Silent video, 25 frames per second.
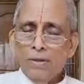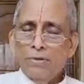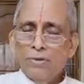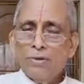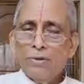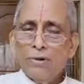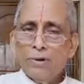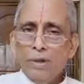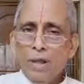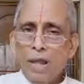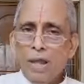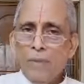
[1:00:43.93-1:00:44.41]

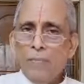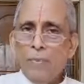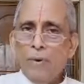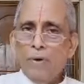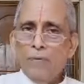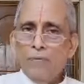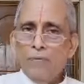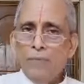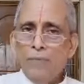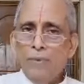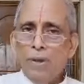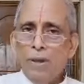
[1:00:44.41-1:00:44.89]
this
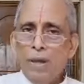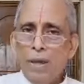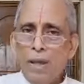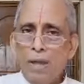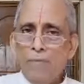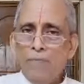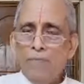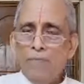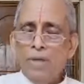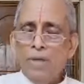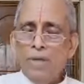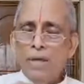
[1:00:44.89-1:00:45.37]
type
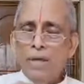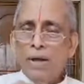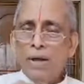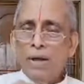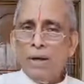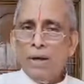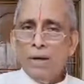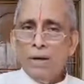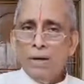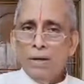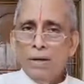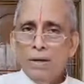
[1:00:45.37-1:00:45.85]
of
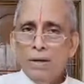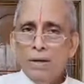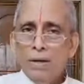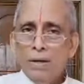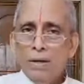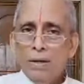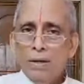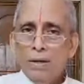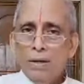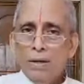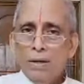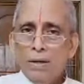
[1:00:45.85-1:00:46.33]
behavior
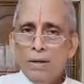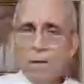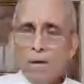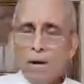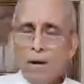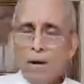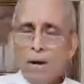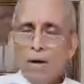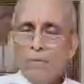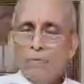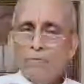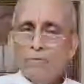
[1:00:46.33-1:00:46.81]

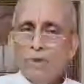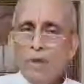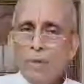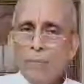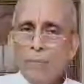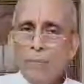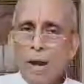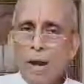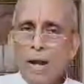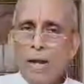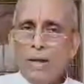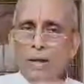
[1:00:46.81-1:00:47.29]

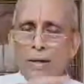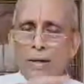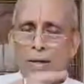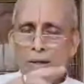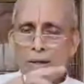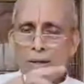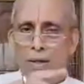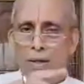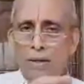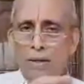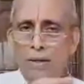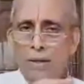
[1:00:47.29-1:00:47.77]
of the
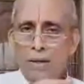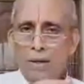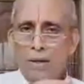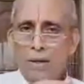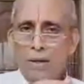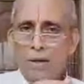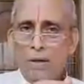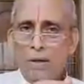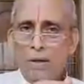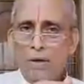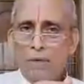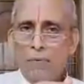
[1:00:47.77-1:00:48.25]
mind,
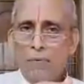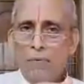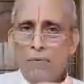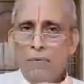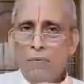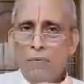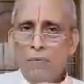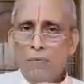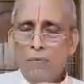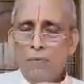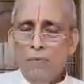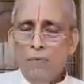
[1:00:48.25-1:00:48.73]

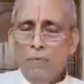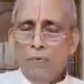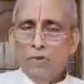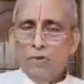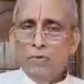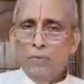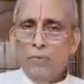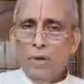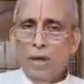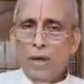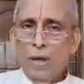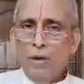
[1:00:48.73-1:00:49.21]

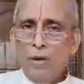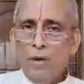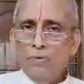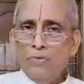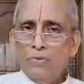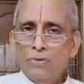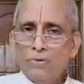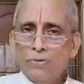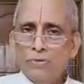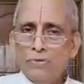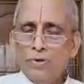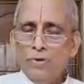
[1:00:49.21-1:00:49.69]
which
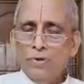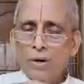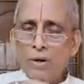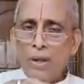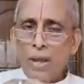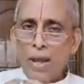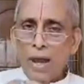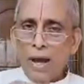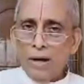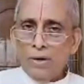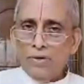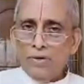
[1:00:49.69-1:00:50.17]
behaves, which
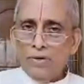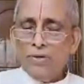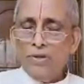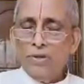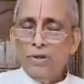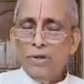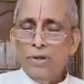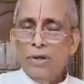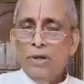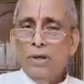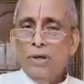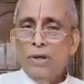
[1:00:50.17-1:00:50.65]

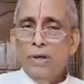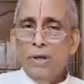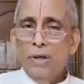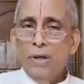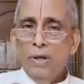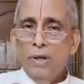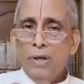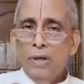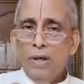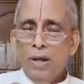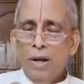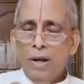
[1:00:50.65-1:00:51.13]
reacts
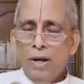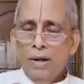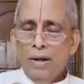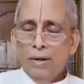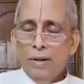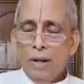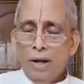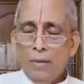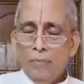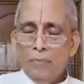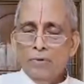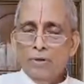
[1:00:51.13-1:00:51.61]
in
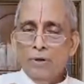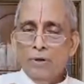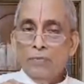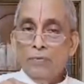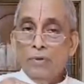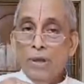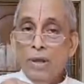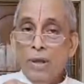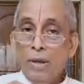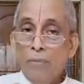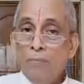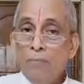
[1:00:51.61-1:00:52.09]
terms
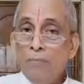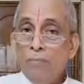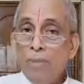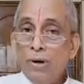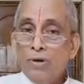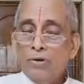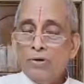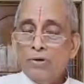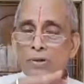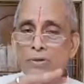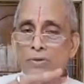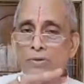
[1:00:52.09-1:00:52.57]
of the
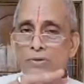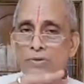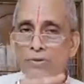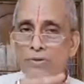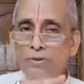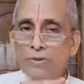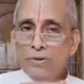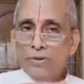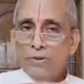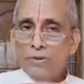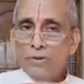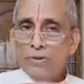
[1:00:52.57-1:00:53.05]

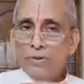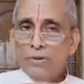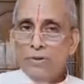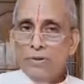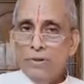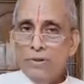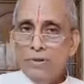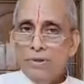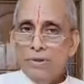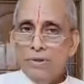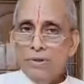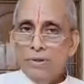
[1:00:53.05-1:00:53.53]
impressions.
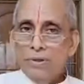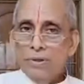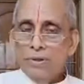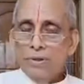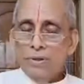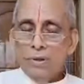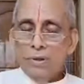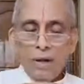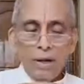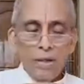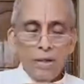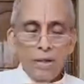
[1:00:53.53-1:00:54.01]

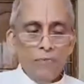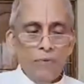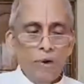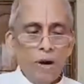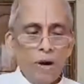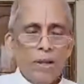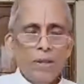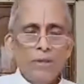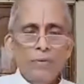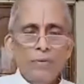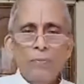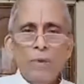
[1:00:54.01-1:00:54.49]
That is
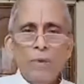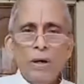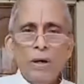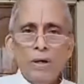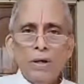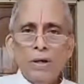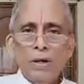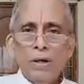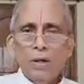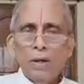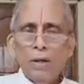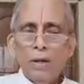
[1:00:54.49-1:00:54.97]
what is meant